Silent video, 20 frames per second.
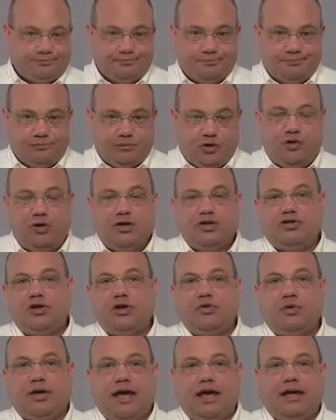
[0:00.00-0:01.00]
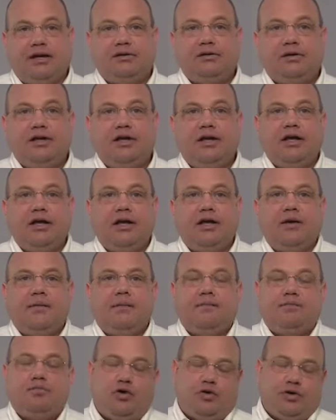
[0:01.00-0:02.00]
there is no gain,
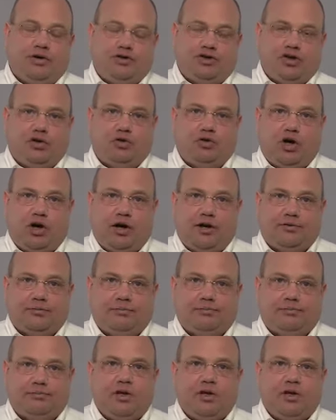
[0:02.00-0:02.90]
there is no loss.